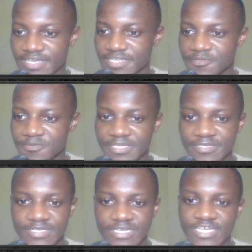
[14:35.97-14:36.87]
King
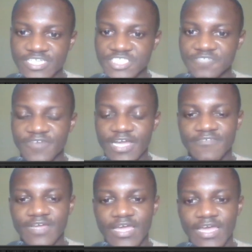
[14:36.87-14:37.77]
e3, g5.